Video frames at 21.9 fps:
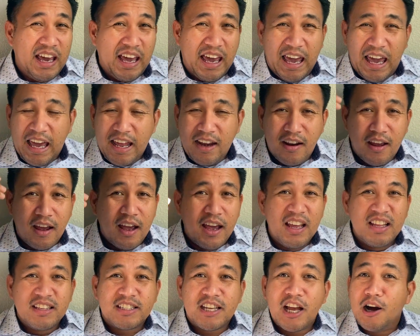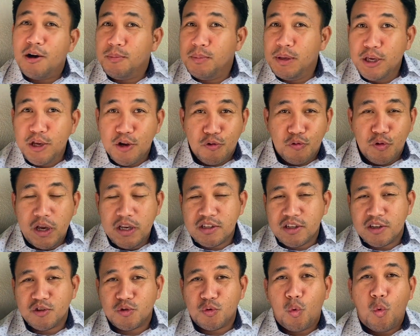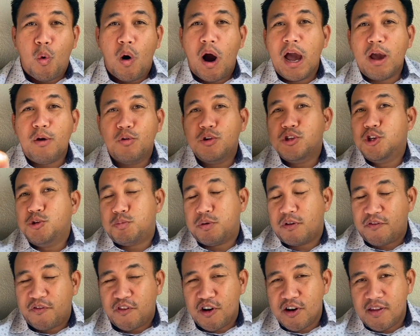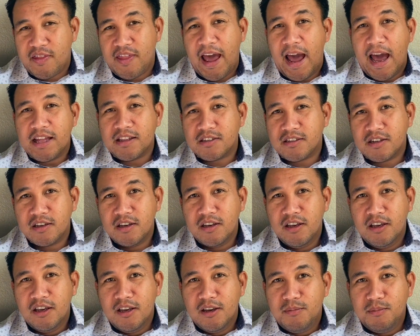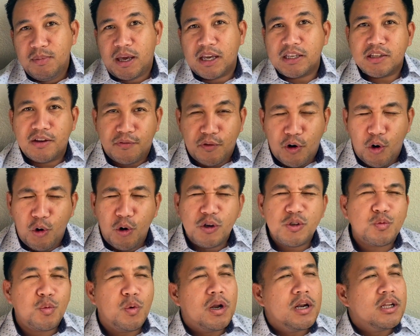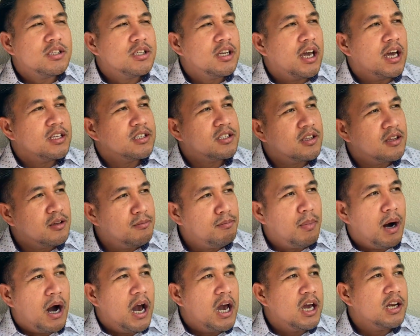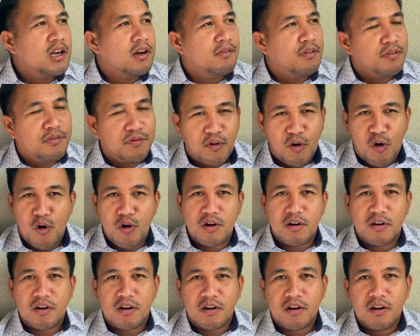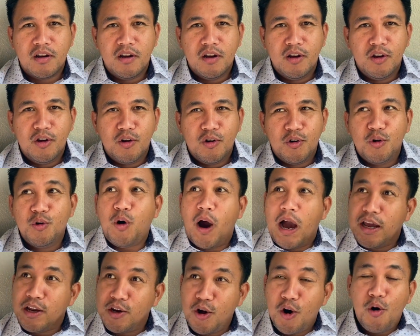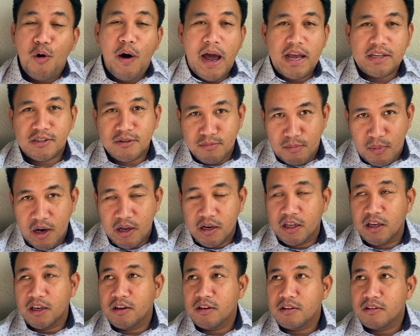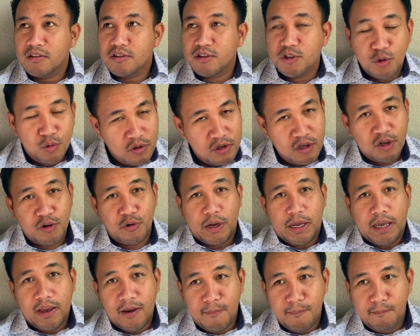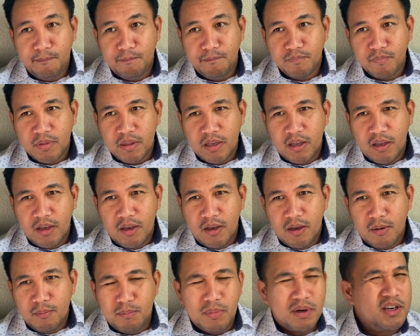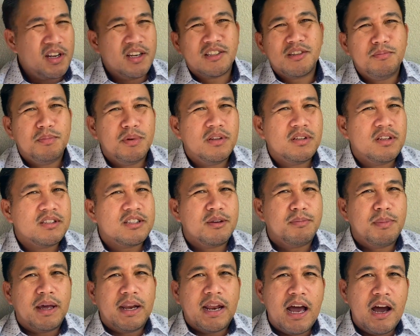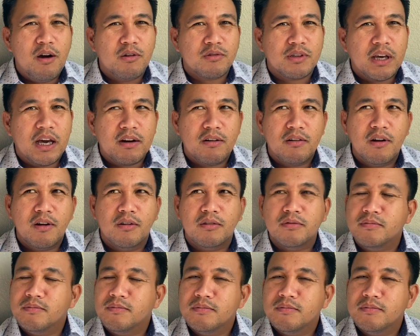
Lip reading: And tell me your reasons. Why would you prefer that? Because I've always wanted to get into the mind of a foreigner who I know has the money to a degree, but doesn't build a cement house. I don't know.